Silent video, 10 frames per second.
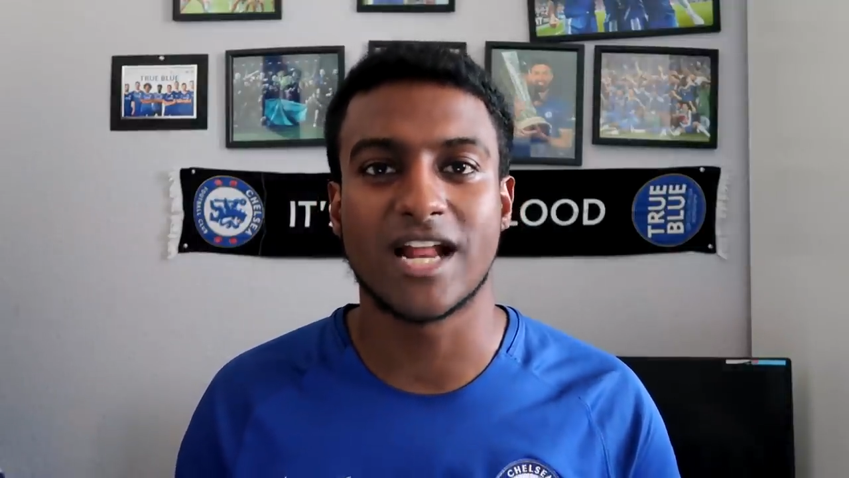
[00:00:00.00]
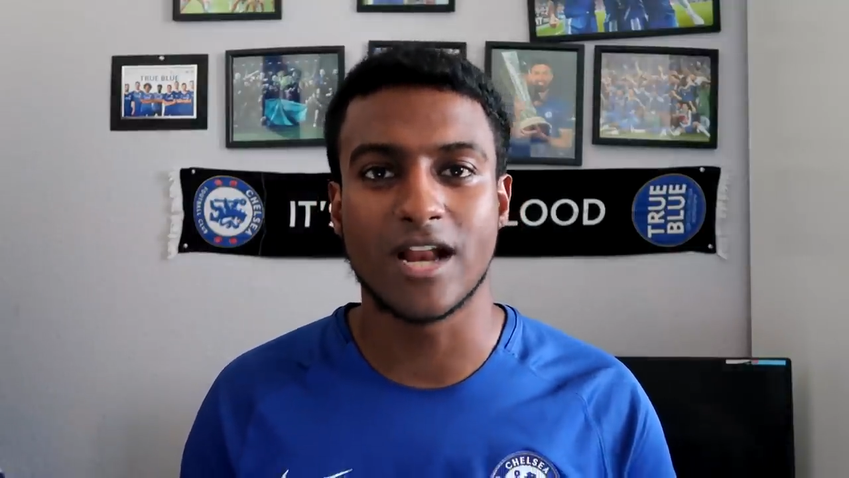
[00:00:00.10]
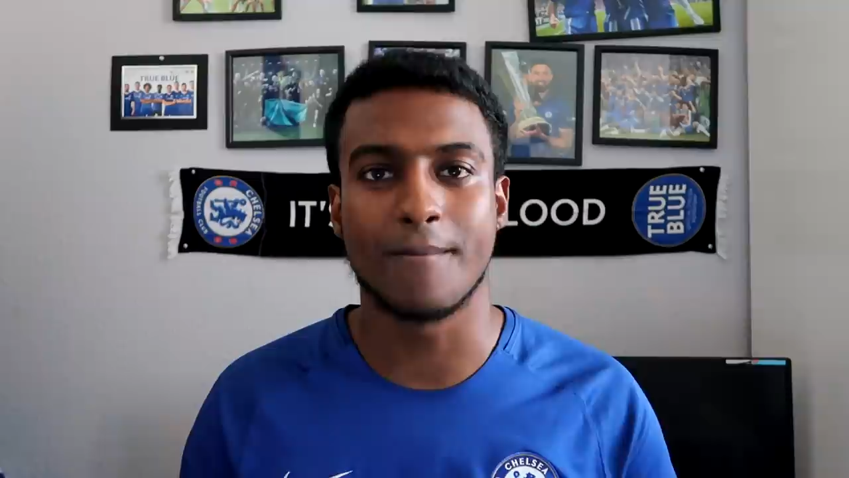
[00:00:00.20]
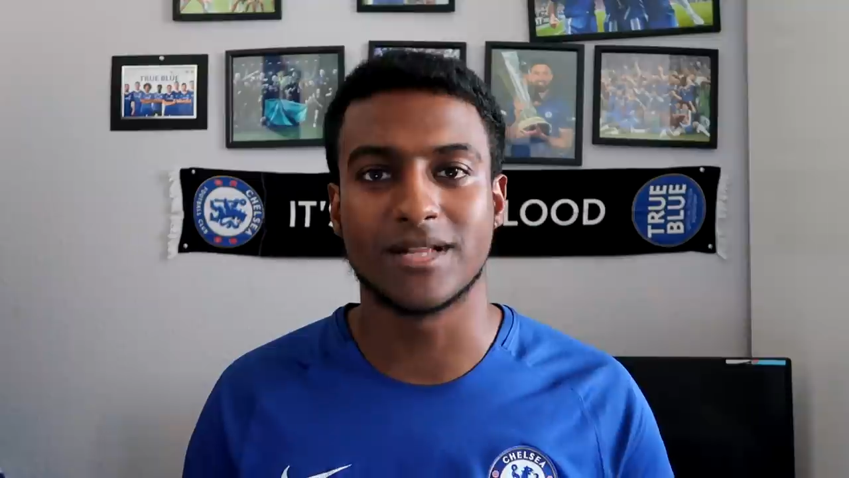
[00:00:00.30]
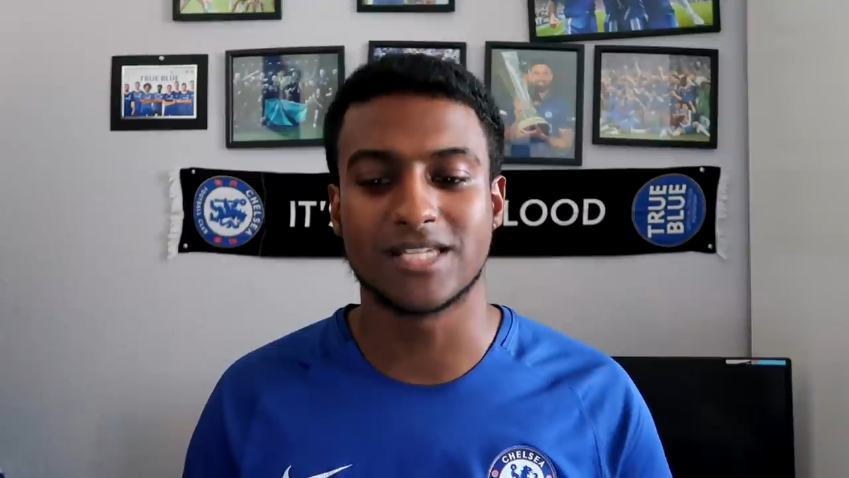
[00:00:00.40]
that
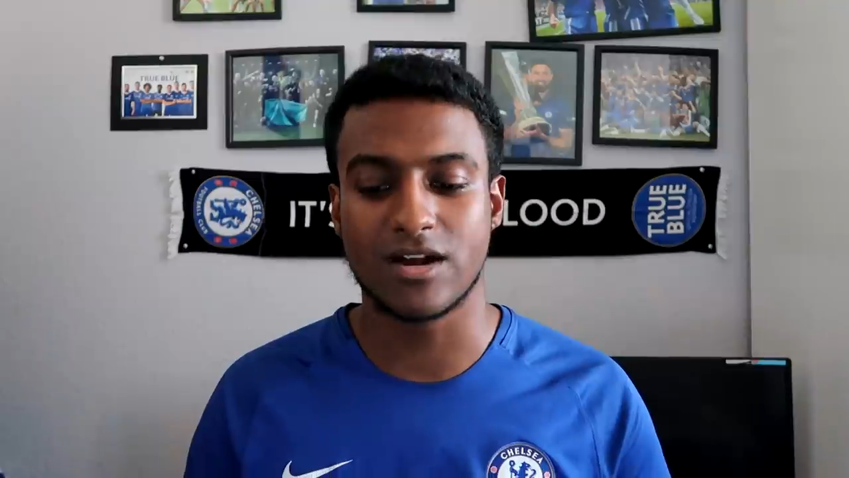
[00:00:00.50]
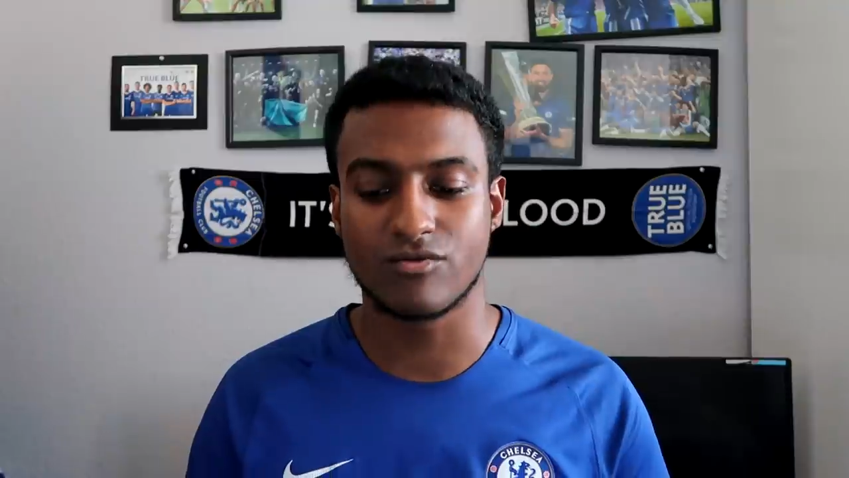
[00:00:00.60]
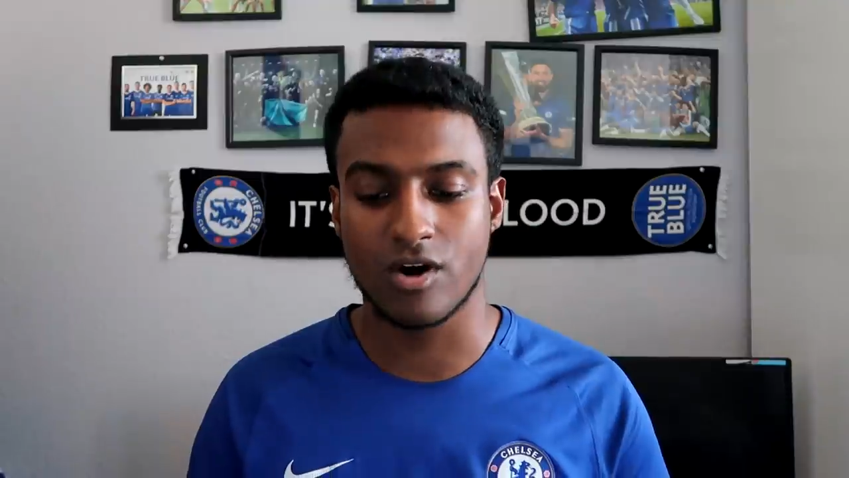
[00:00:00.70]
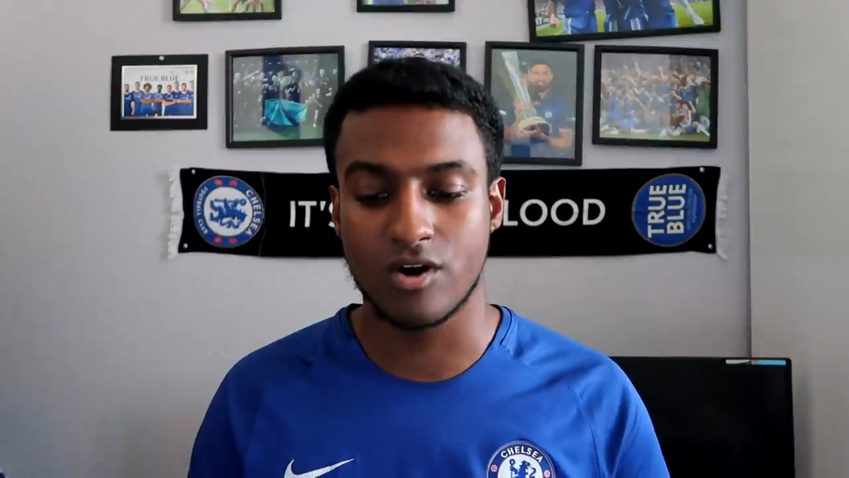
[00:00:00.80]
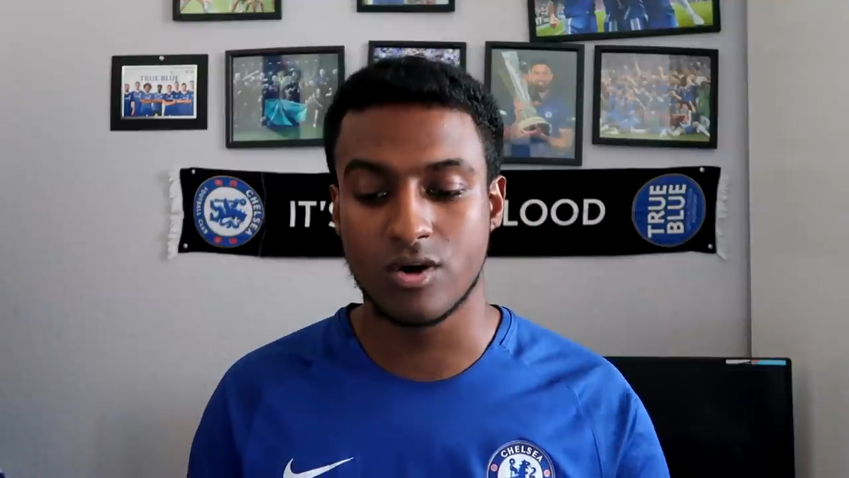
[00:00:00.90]
number
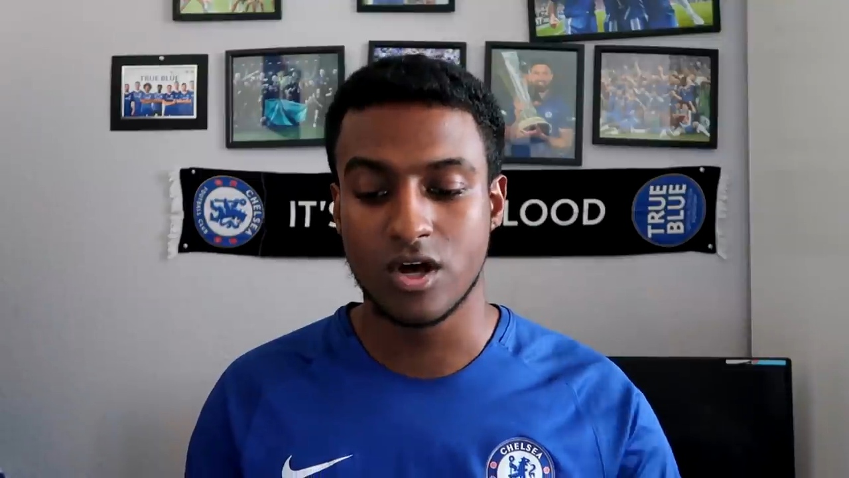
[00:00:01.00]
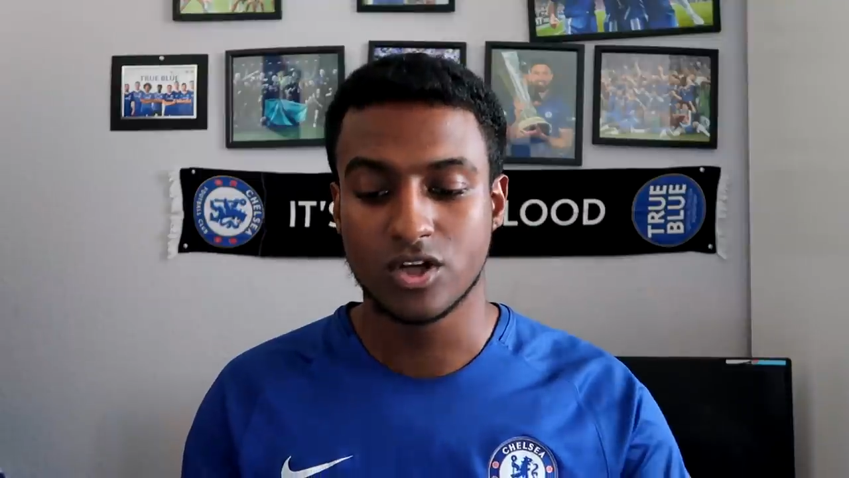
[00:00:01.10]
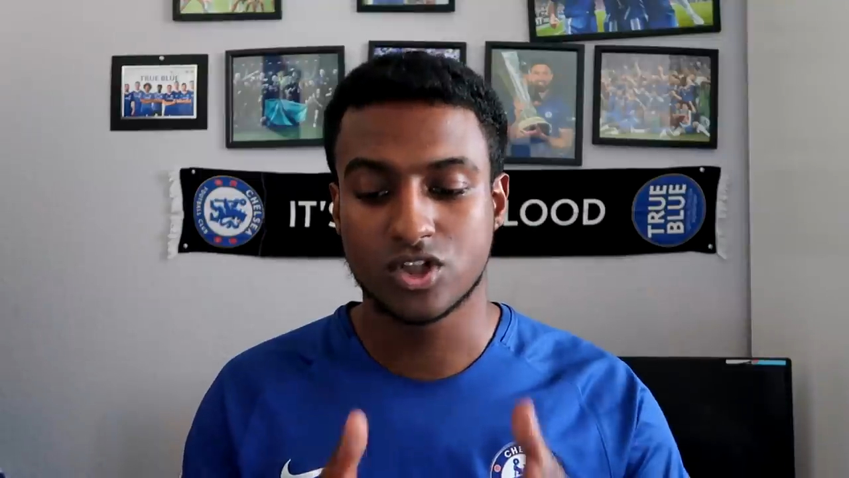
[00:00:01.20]
10 role.